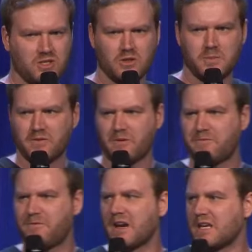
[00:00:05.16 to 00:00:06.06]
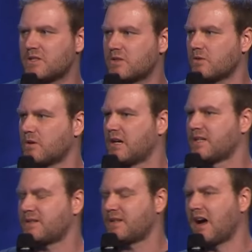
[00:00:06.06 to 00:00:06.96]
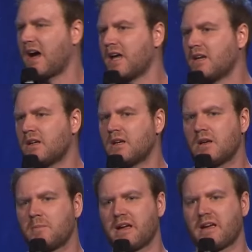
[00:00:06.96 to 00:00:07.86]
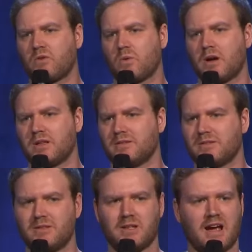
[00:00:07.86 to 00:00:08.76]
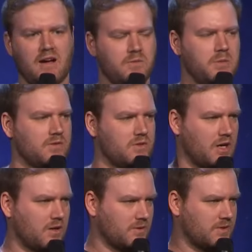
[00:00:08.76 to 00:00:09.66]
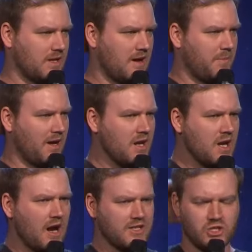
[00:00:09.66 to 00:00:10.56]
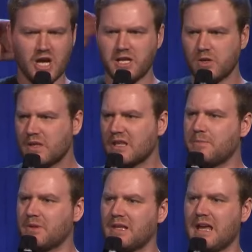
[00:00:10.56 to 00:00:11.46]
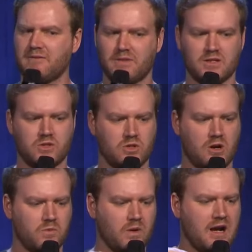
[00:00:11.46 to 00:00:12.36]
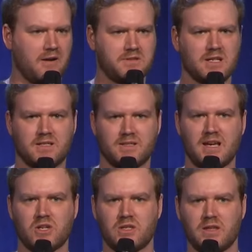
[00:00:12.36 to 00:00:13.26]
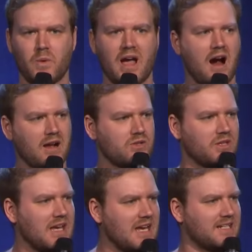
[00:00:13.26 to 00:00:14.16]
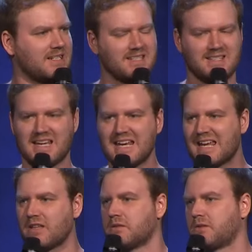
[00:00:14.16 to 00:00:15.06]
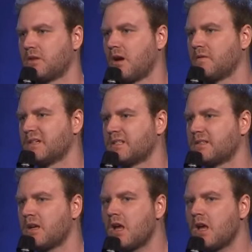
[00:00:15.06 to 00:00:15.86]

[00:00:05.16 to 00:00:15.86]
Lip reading: do a bit of a funny story to start, make everyone, you know, have a bit of a chuckle to start. But I genuinely believe that as John went off to intercession, that we are actually interceding this service